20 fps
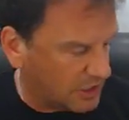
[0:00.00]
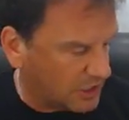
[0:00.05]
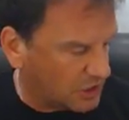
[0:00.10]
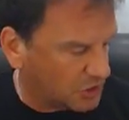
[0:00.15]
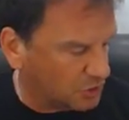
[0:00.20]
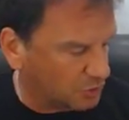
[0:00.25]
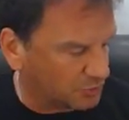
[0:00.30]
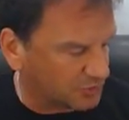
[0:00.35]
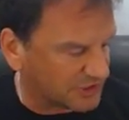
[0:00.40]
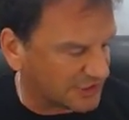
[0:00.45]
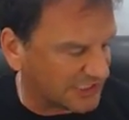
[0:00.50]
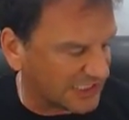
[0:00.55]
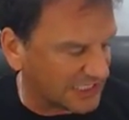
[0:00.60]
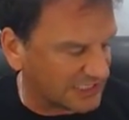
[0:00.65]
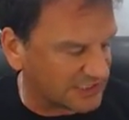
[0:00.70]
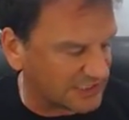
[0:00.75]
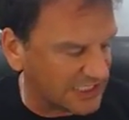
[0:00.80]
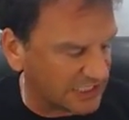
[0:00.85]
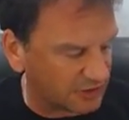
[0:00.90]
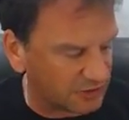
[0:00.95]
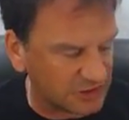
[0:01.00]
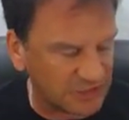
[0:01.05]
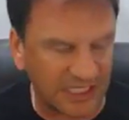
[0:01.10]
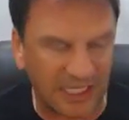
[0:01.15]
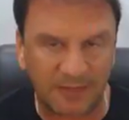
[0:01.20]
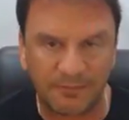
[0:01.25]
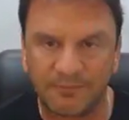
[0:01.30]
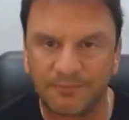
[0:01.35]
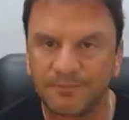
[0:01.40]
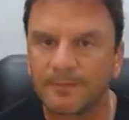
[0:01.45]
you will see a ticker
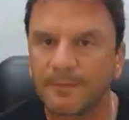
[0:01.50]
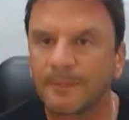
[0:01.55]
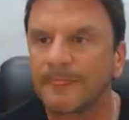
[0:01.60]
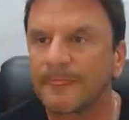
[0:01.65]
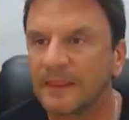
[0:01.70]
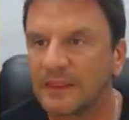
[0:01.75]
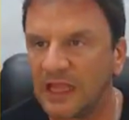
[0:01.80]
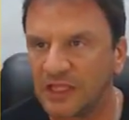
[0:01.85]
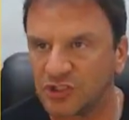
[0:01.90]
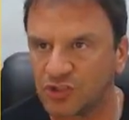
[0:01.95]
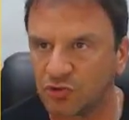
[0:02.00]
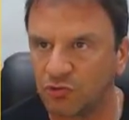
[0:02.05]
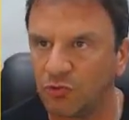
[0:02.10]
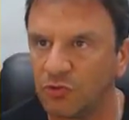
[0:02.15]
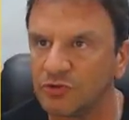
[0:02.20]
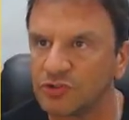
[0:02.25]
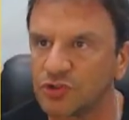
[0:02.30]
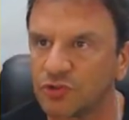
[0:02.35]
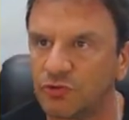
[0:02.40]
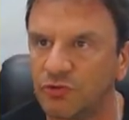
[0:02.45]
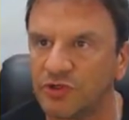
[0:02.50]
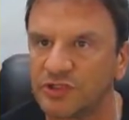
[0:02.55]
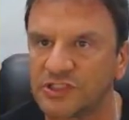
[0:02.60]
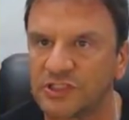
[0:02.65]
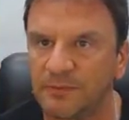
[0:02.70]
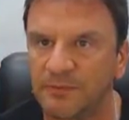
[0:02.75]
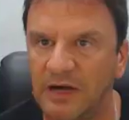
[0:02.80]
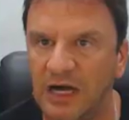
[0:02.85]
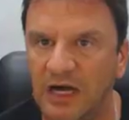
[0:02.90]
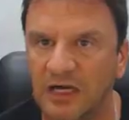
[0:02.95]
tape that scrolls across
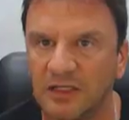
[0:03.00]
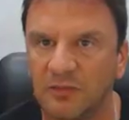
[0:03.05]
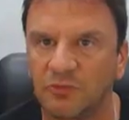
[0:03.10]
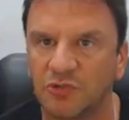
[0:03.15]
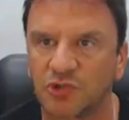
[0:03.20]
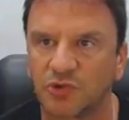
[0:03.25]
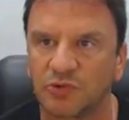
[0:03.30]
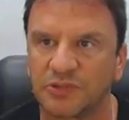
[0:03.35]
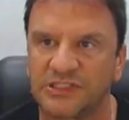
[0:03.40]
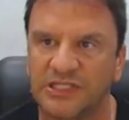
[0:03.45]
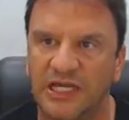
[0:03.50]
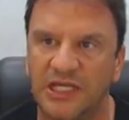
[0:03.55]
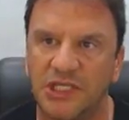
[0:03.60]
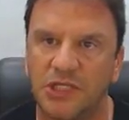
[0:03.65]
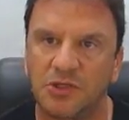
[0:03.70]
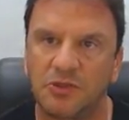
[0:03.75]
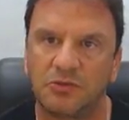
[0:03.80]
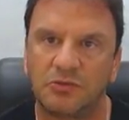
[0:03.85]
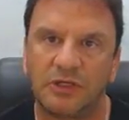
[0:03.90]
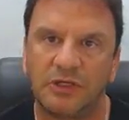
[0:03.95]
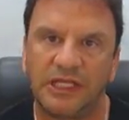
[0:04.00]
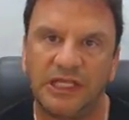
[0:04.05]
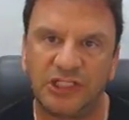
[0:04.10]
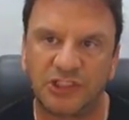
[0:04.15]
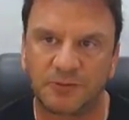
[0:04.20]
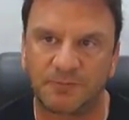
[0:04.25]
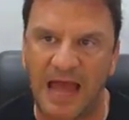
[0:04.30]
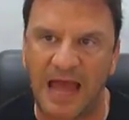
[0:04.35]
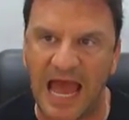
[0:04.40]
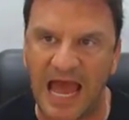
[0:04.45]
the bottom, which will tell you
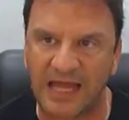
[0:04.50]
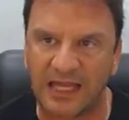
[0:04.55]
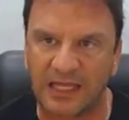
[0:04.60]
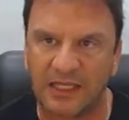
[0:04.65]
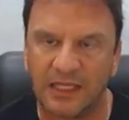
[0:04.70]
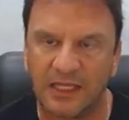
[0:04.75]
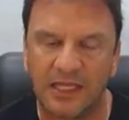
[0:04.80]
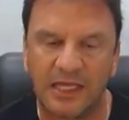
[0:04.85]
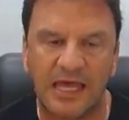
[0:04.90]
each pack,